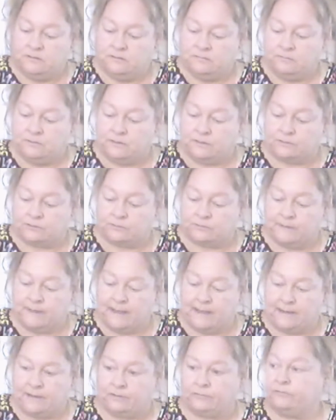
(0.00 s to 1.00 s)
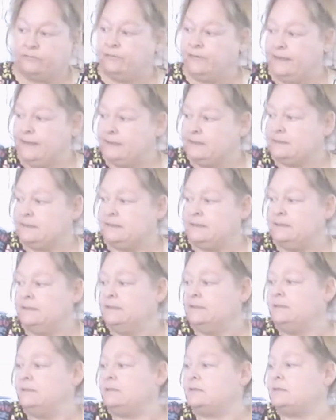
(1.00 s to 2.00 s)
What else we got here? Flax
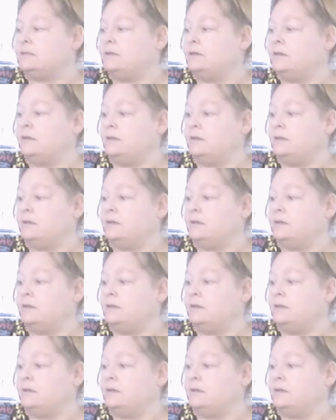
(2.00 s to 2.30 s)
seeds.